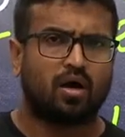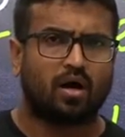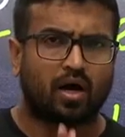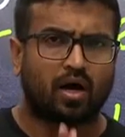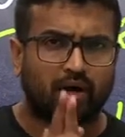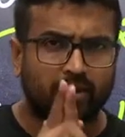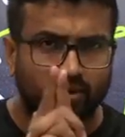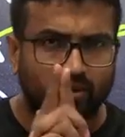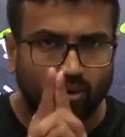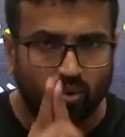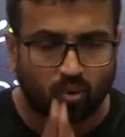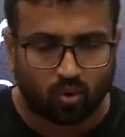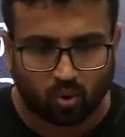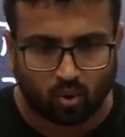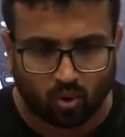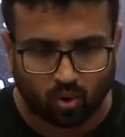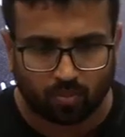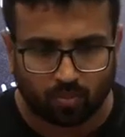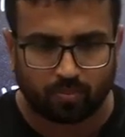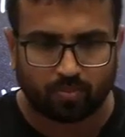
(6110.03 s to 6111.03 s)
I
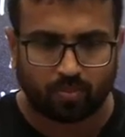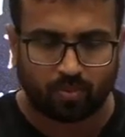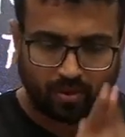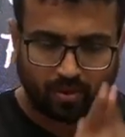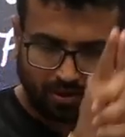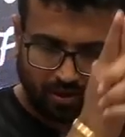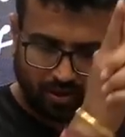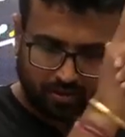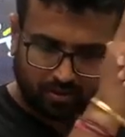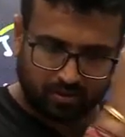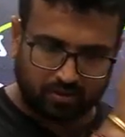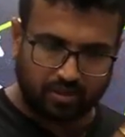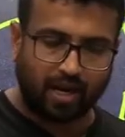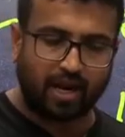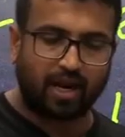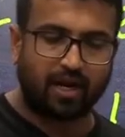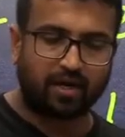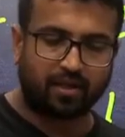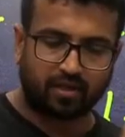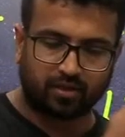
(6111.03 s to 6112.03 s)
hope
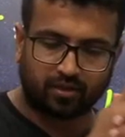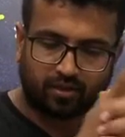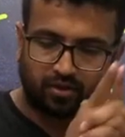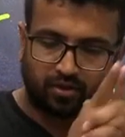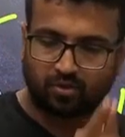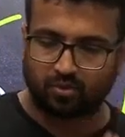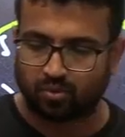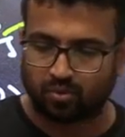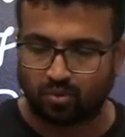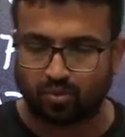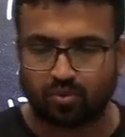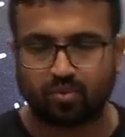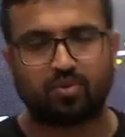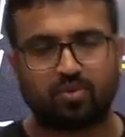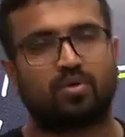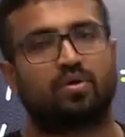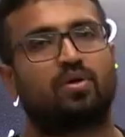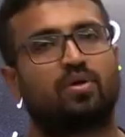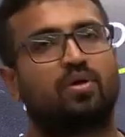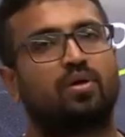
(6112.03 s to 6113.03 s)
that you know
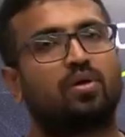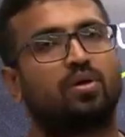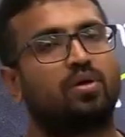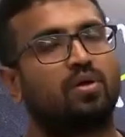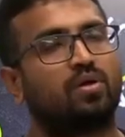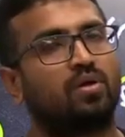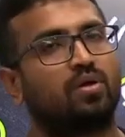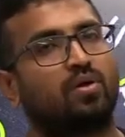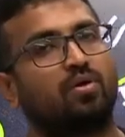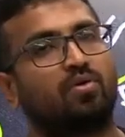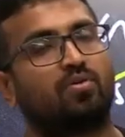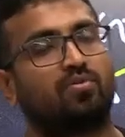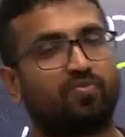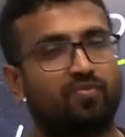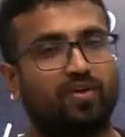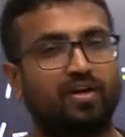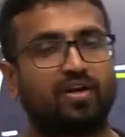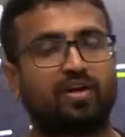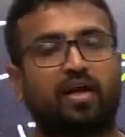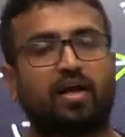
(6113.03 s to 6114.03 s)

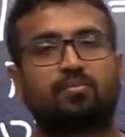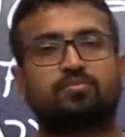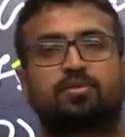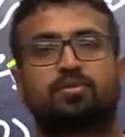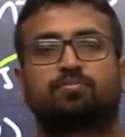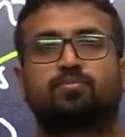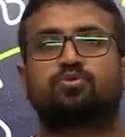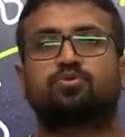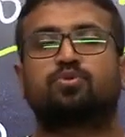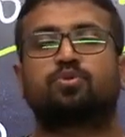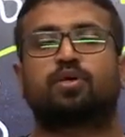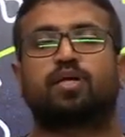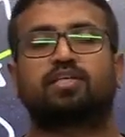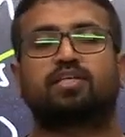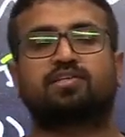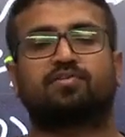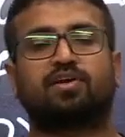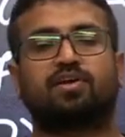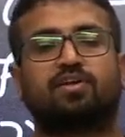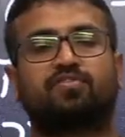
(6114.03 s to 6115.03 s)
when I am supposed to take
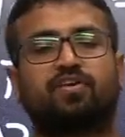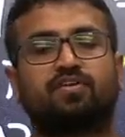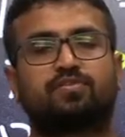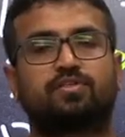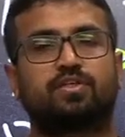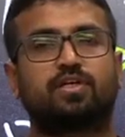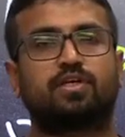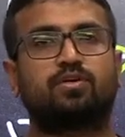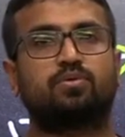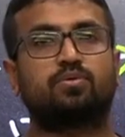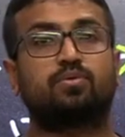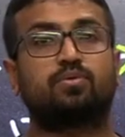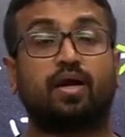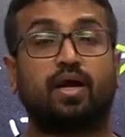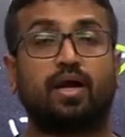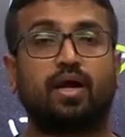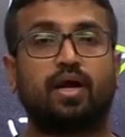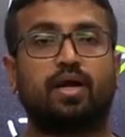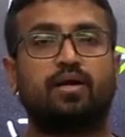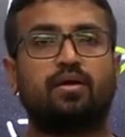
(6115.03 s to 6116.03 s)
75 C2
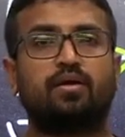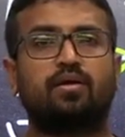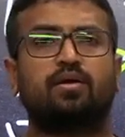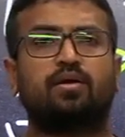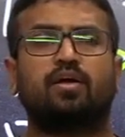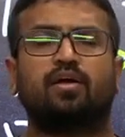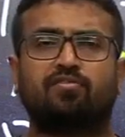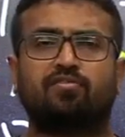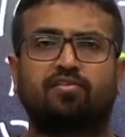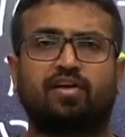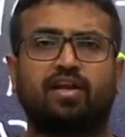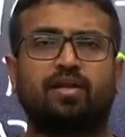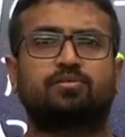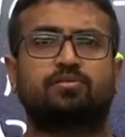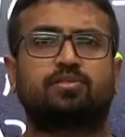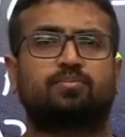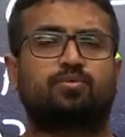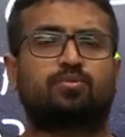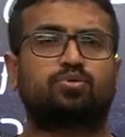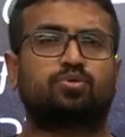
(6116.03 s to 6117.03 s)
and when I am
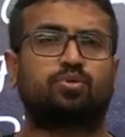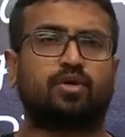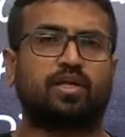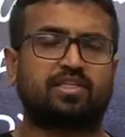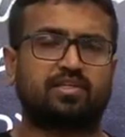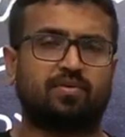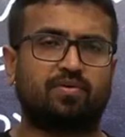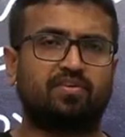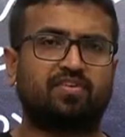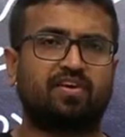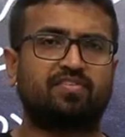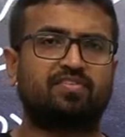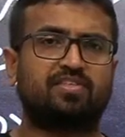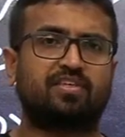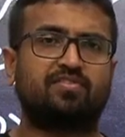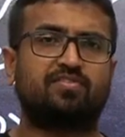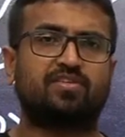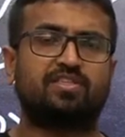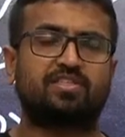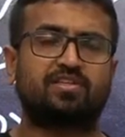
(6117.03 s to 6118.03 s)
supposed to take 75
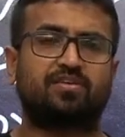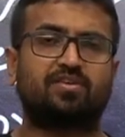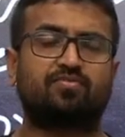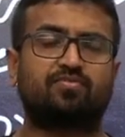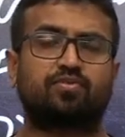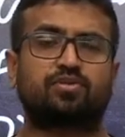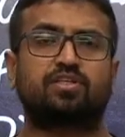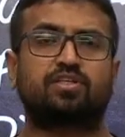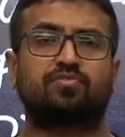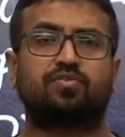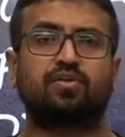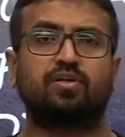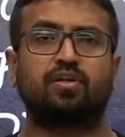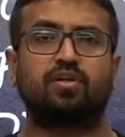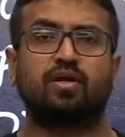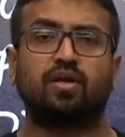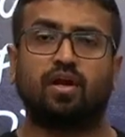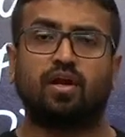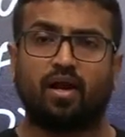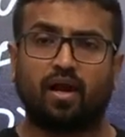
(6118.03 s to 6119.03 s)
C1, 74 C1
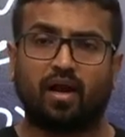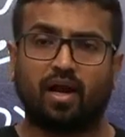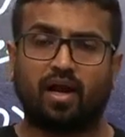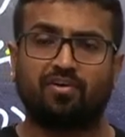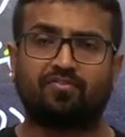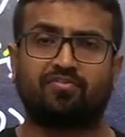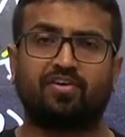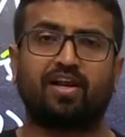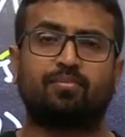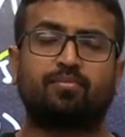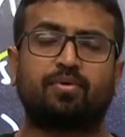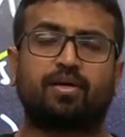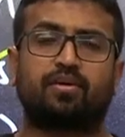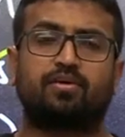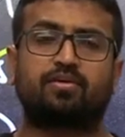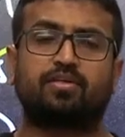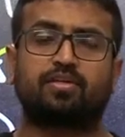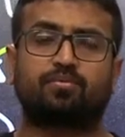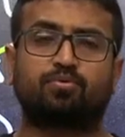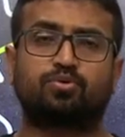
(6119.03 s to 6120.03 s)
and when I am
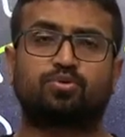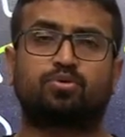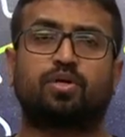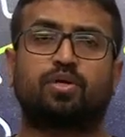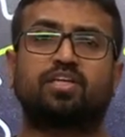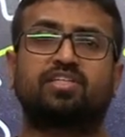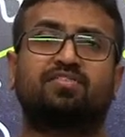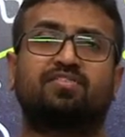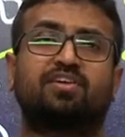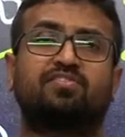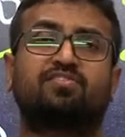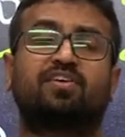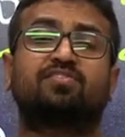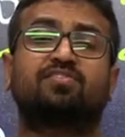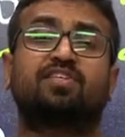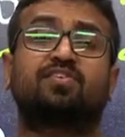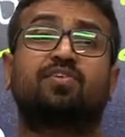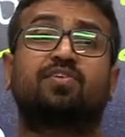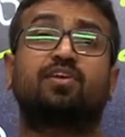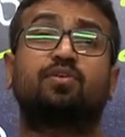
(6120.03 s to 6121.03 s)
supposed to take 75
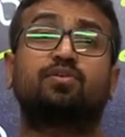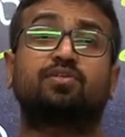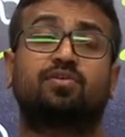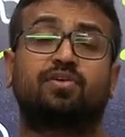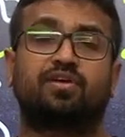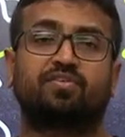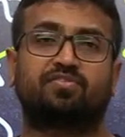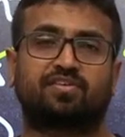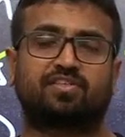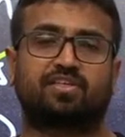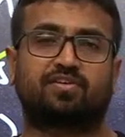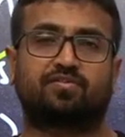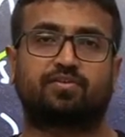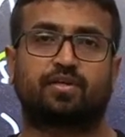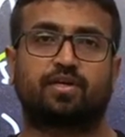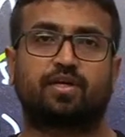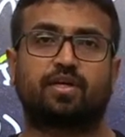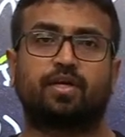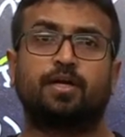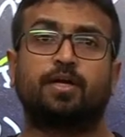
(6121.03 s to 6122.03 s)
C1 into 75 C1.